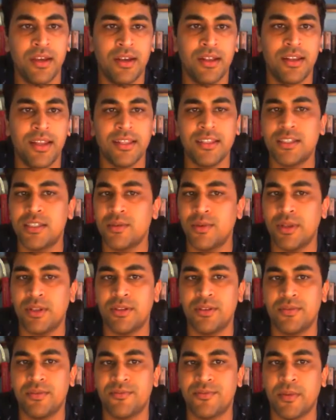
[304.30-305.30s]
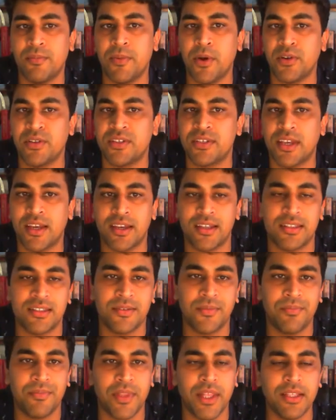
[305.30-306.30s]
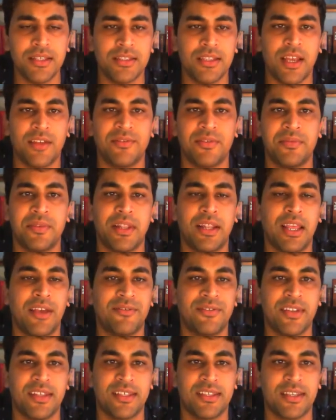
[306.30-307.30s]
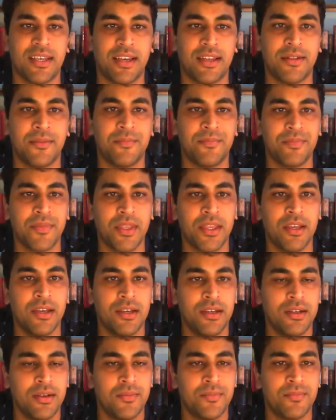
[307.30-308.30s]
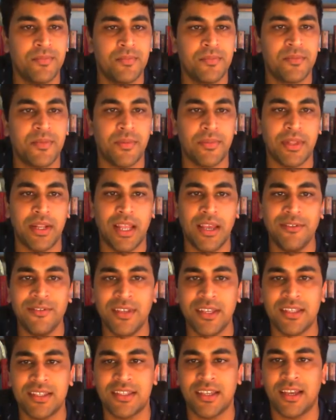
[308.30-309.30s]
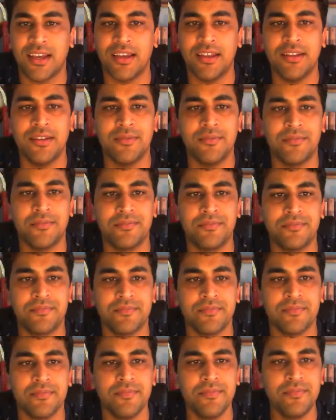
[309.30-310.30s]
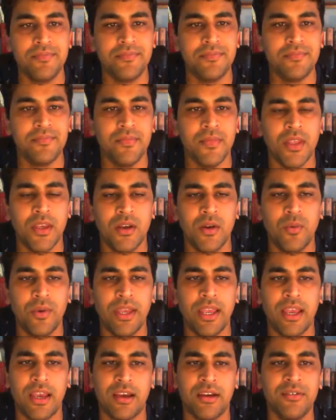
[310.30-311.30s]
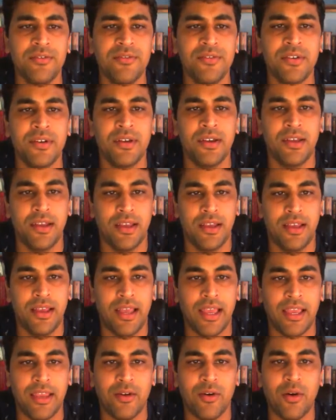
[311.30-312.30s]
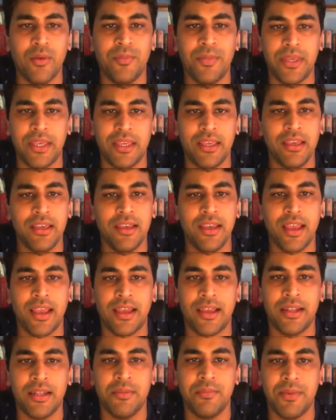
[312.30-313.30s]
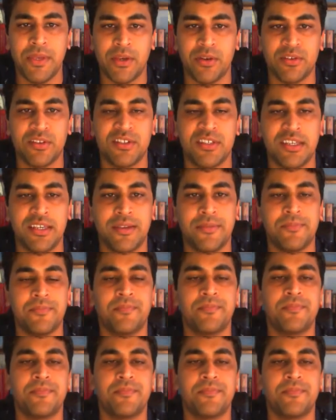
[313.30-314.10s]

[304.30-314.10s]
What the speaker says: Let's do it from both sides. Let's start from the left-hand side. From the left-hand side, we have A or B and B or C.